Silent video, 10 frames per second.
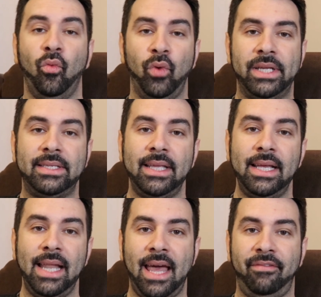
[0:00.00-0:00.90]
We
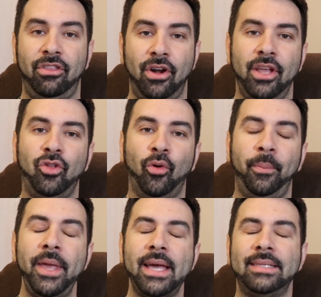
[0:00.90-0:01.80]
still have
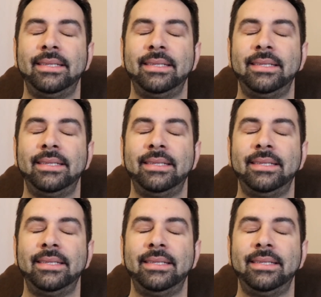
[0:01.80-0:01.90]
32